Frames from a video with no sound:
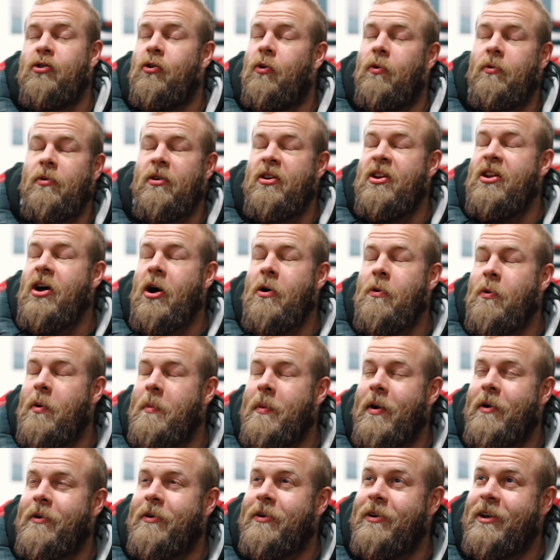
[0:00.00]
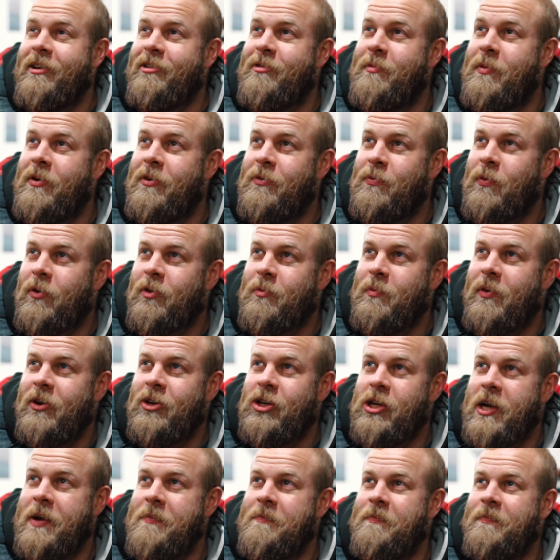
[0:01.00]
sure no American distributors watch my
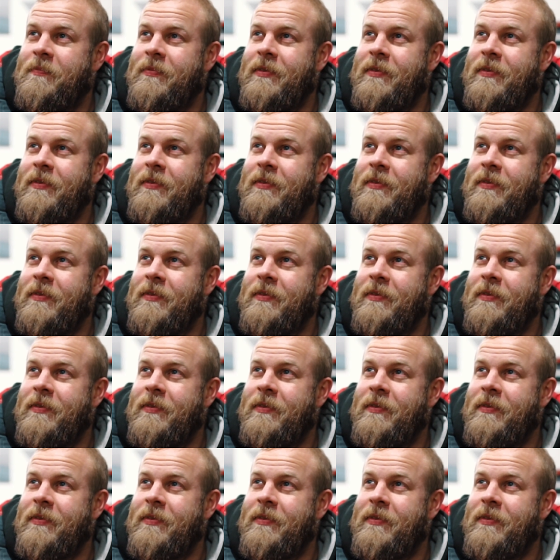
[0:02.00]
shit.